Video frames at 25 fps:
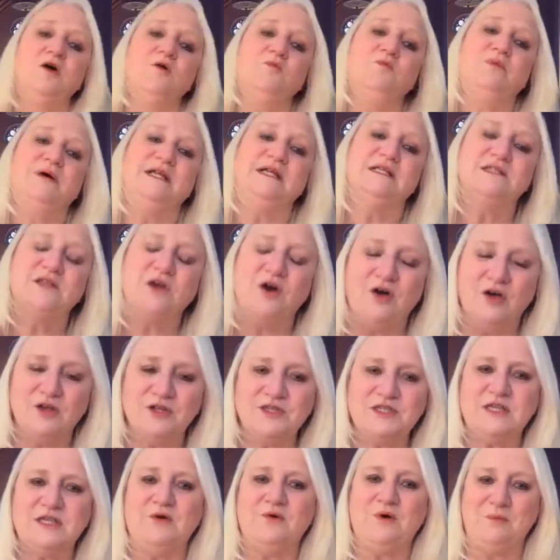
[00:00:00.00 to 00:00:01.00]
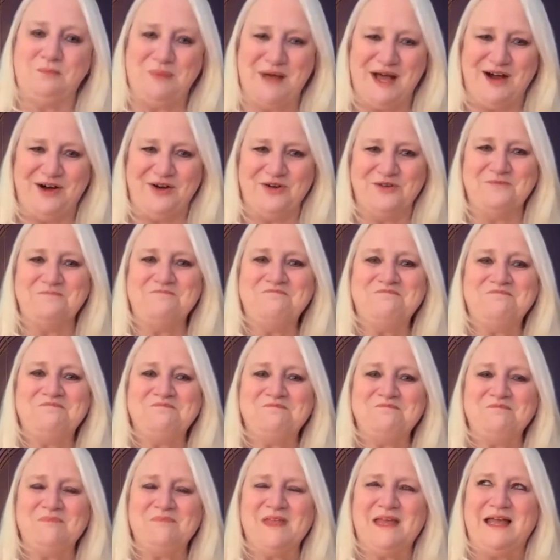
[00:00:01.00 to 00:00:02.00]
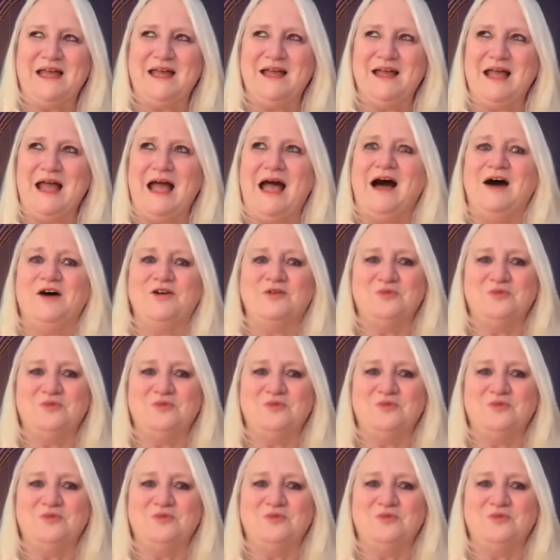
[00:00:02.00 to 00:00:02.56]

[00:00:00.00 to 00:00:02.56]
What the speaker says: but it's also about how